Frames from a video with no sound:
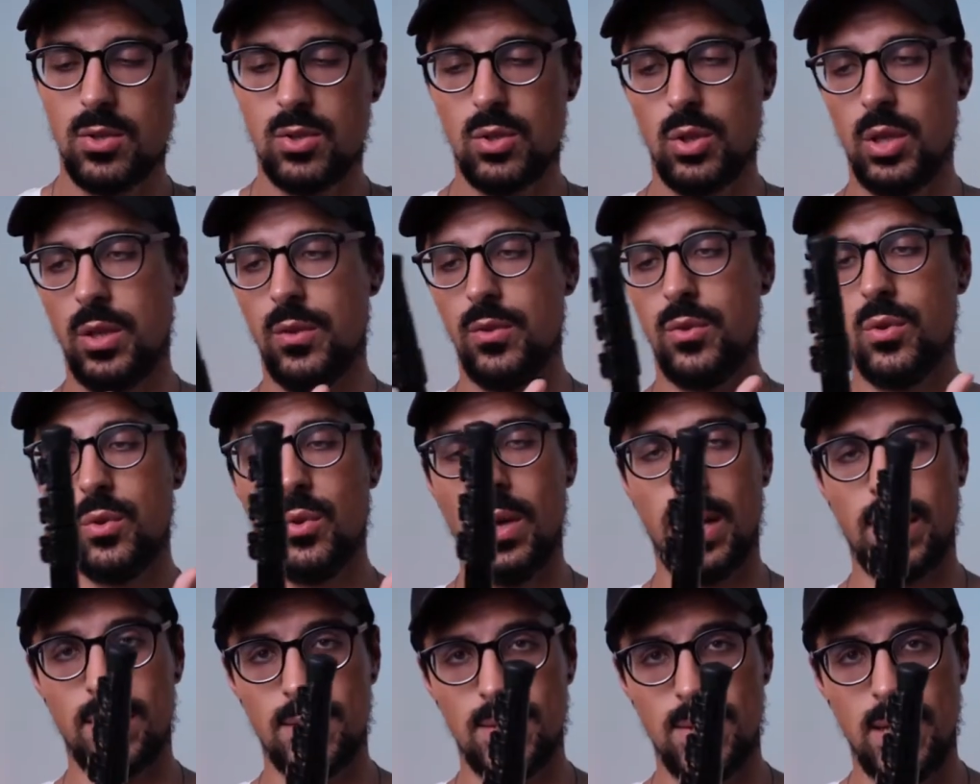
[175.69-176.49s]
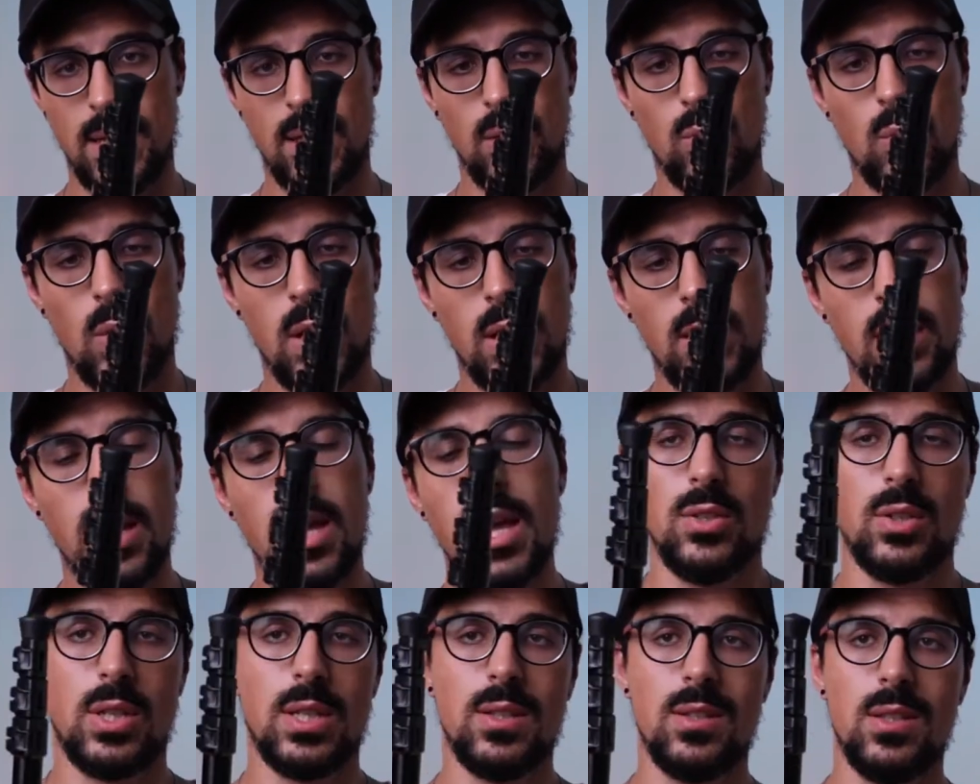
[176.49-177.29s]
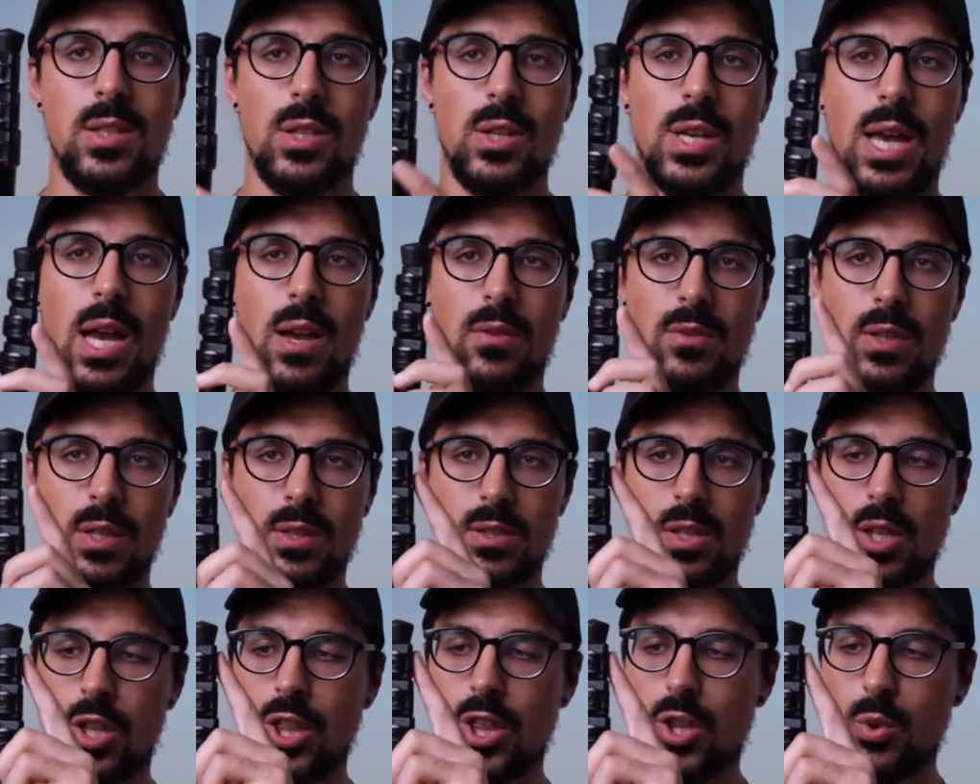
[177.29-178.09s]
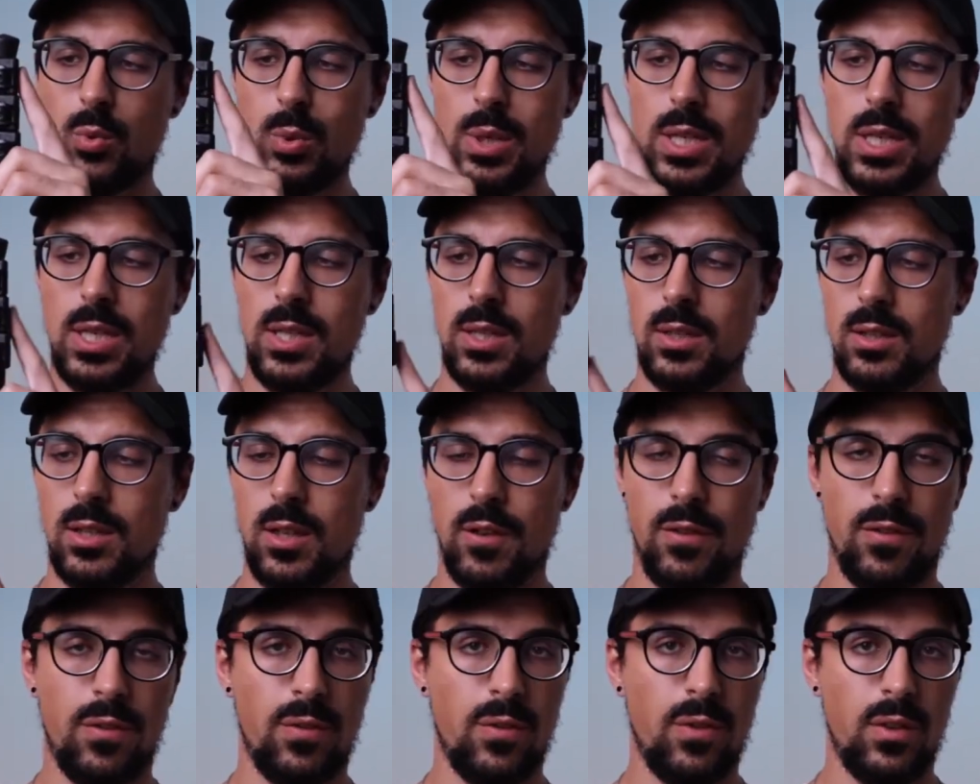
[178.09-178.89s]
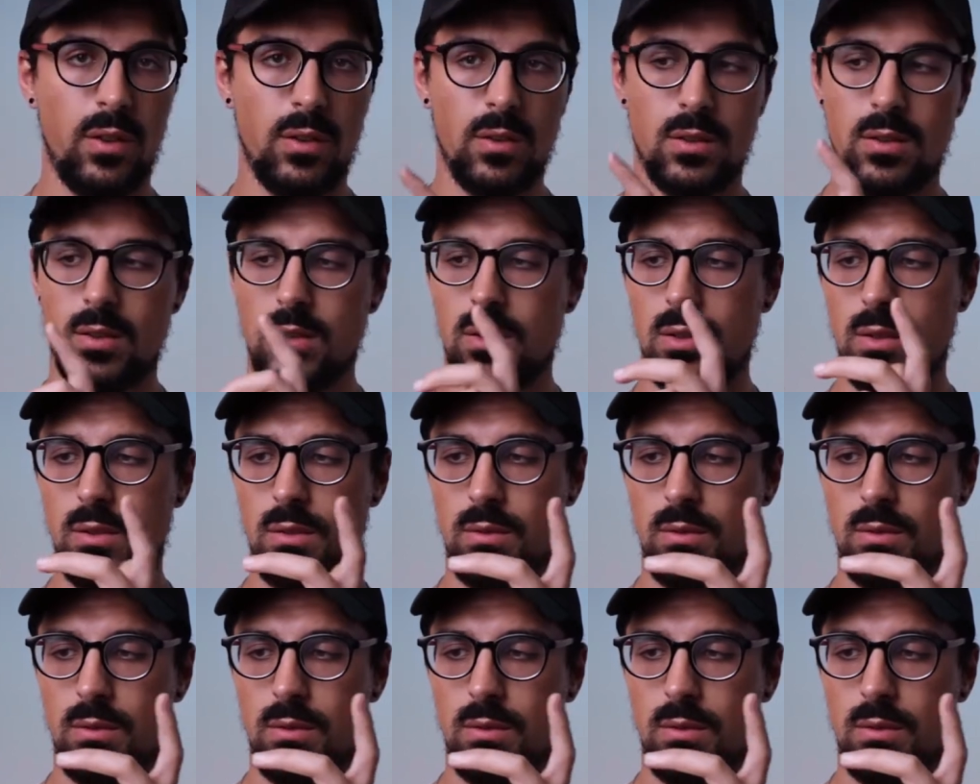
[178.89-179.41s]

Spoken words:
So if you extend one, as you can see, you have these three different